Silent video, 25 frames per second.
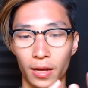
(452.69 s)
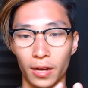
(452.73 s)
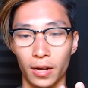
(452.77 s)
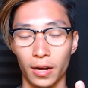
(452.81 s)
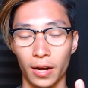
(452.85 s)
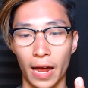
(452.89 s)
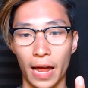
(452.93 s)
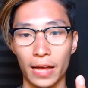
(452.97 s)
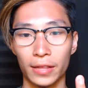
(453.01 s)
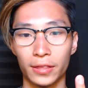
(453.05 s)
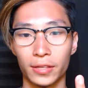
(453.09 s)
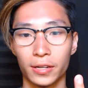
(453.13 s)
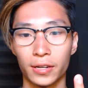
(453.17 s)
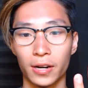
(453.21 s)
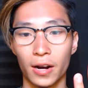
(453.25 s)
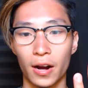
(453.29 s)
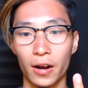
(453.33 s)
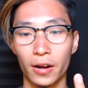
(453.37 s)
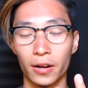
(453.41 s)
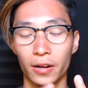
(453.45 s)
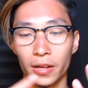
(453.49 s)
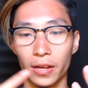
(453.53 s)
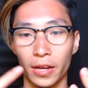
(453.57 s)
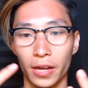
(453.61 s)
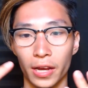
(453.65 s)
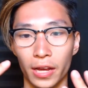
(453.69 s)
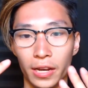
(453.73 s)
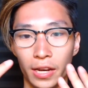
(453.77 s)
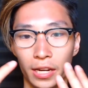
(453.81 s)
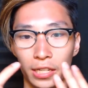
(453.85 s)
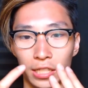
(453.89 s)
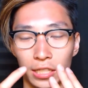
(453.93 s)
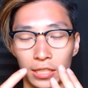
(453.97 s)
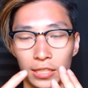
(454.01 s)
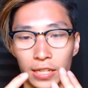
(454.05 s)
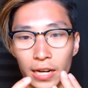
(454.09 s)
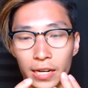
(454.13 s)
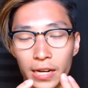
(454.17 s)
add to cart,
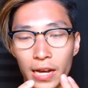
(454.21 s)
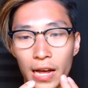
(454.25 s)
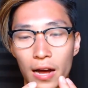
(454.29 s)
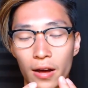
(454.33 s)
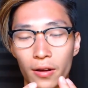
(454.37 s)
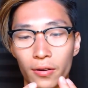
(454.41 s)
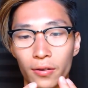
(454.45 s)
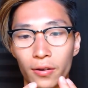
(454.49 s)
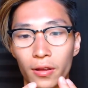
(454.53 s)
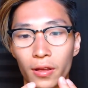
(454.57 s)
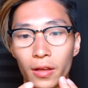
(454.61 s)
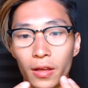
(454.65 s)
initial checkout,